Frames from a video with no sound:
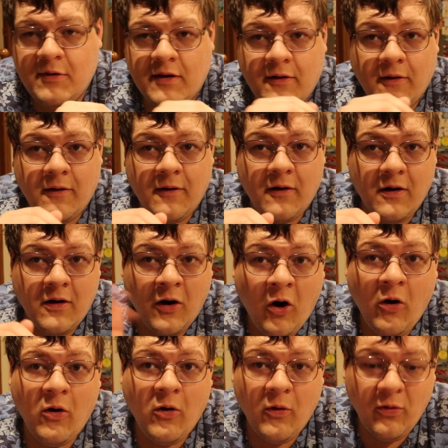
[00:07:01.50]
went
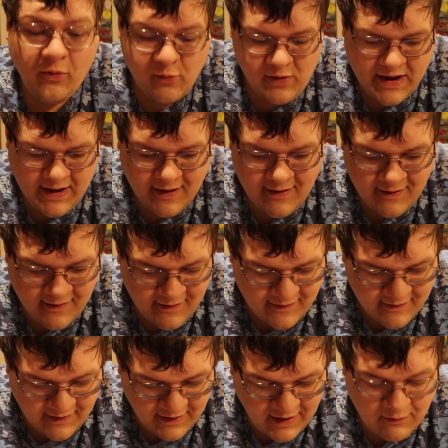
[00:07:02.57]
all the way.
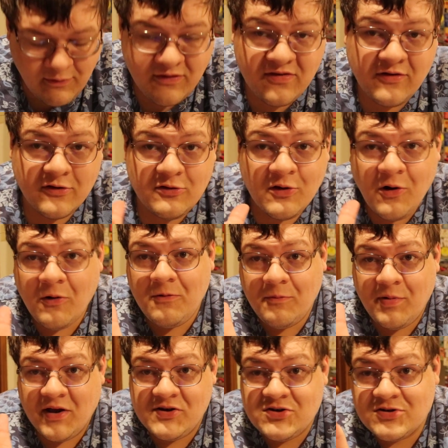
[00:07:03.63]
He was the
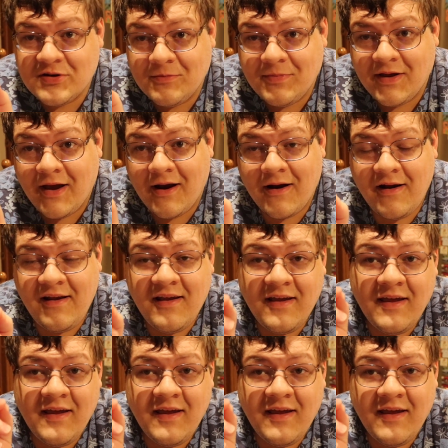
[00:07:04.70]
lone pendulum player.